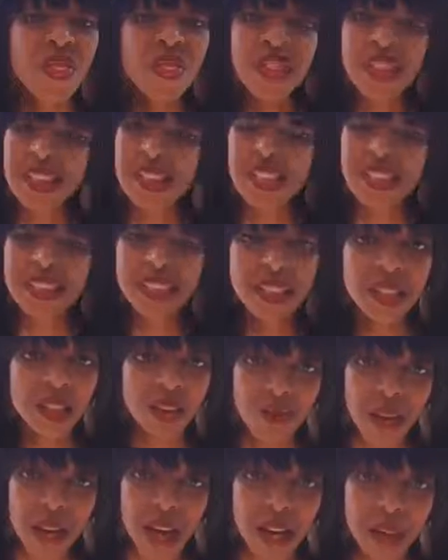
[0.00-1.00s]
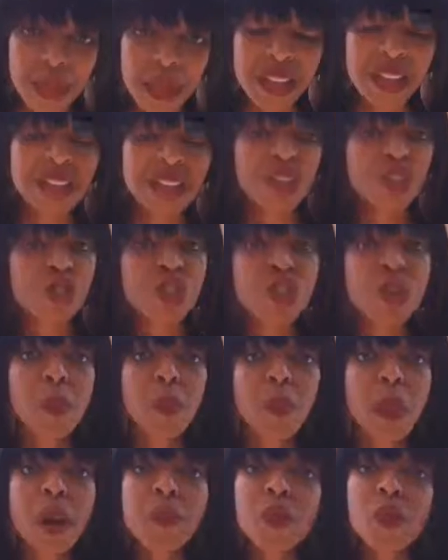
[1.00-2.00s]
This doesn't define me. This is just a
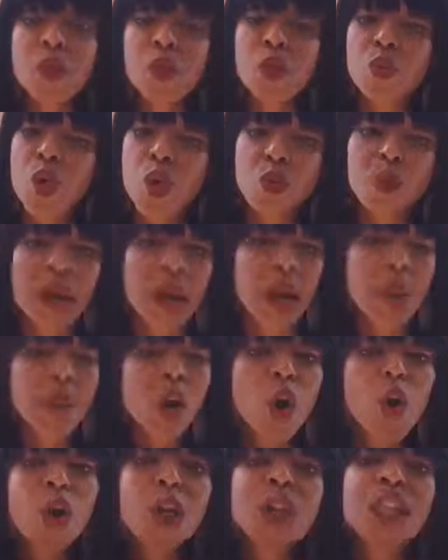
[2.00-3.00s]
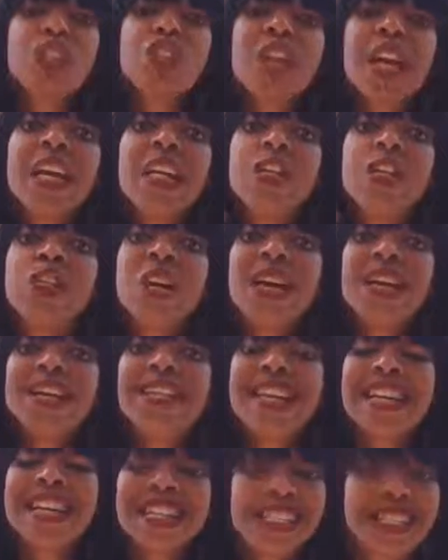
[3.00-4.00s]
bump on the road, but I'm not going to change
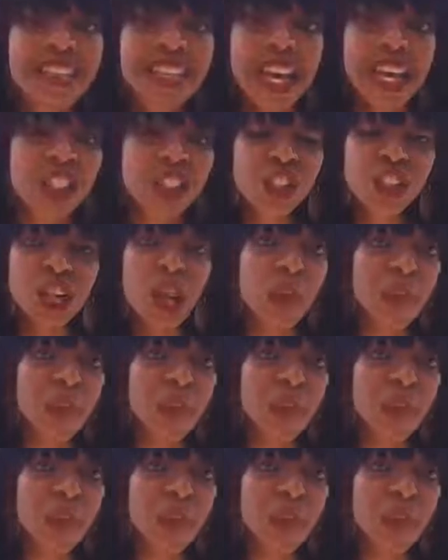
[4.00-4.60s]
destination.